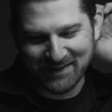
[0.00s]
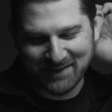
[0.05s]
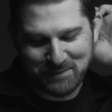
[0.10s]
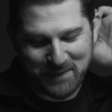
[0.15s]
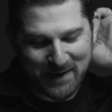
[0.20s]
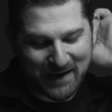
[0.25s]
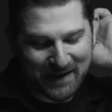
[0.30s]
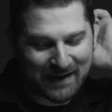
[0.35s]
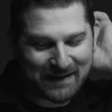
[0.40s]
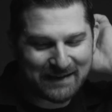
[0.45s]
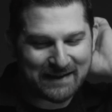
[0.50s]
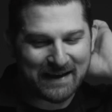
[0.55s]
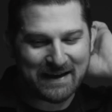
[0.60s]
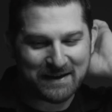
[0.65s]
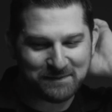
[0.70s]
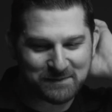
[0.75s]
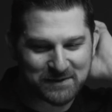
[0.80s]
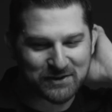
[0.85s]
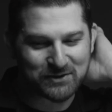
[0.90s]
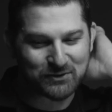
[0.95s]
picking
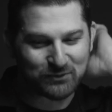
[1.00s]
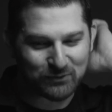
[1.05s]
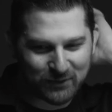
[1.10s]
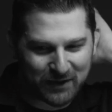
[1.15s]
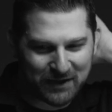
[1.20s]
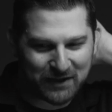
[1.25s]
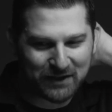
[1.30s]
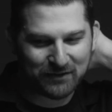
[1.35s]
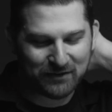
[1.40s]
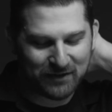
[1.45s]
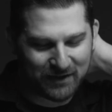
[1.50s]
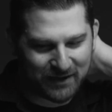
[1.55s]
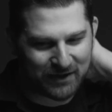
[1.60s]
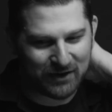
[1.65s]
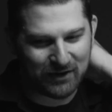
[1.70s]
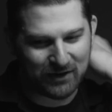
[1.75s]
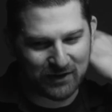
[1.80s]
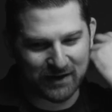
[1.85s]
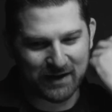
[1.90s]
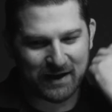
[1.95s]
names is really, really
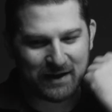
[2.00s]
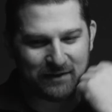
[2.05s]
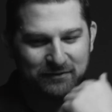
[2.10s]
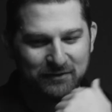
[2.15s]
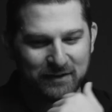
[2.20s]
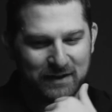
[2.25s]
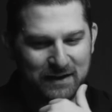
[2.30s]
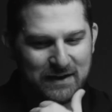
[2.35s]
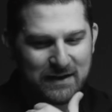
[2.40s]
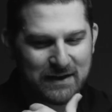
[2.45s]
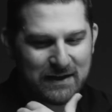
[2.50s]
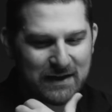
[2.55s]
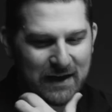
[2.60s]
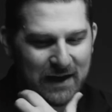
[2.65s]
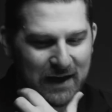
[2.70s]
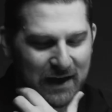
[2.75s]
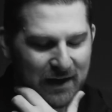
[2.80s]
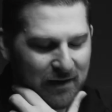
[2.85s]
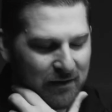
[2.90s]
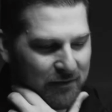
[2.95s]
hard.
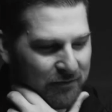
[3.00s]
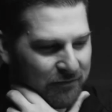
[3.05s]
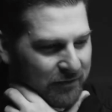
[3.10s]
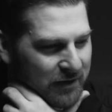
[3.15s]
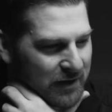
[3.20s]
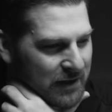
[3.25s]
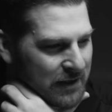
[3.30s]
I've